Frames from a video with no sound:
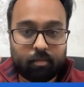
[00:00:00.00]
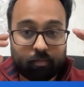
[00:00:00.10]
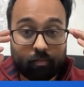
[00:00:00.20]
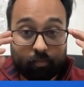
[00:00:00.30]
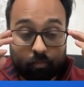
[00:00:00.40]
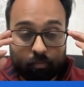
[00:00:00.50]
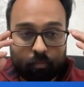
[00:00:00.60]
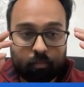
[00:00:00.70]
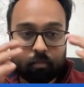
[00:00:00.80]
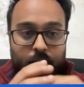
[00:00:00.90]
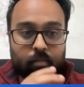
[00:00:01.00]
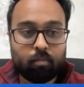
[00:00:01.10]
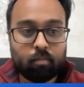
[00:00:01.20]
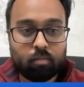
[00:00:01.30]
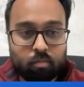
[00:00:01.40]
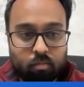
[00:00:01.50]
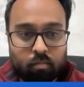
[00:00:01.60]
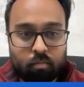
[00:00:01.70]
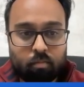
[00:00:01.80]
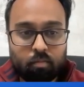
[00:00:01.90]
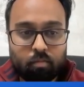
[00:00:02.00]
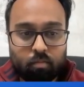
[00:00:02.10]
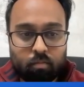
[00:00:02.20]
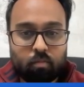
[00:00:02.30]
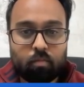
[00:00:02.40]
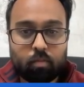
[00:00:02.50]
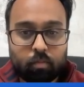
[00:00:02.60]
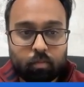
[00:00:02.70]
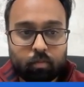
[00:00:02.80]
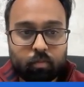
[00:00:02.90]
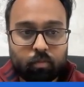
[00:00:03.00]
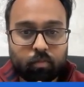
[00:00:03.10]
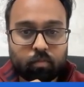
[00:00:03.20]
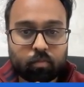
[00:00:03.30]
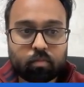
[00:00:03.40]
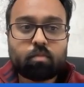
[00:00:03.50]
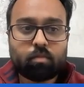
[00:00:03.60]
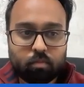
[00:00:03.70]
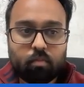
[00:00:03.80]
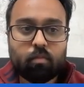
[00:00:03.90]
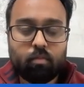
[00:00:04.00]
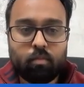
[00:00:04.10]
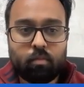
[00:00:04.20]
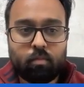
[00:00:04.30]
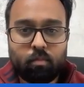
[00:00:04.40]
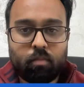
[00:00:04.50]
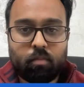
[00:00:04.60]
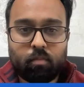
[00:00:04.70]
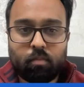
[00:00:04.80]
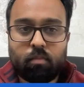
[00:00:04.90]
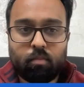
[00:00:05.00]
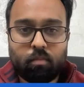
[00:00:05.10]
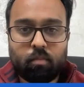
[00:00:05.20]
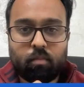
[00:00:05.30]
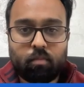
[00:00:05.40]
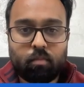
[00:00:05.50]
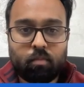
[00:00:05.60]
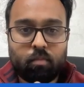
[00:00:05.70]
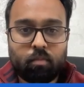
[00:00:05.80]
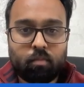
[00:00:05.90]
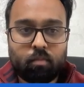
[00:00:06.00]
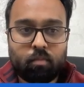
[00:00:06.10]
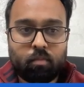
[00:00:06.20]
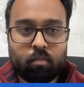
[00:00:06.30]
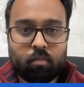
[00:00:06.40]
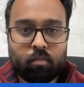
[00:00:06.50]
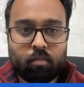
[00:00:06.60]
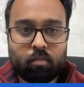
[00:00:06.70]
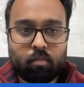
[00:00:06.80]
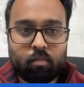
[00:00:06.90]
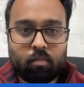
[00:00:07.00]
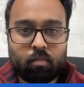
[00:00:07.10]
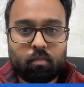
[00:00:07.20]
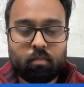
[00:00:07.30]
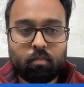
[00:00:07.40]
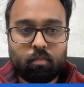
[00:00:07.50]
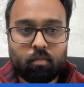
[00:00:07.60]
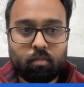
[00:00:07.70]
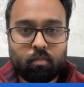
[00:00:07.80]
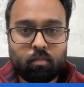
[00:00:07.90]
(not speaking)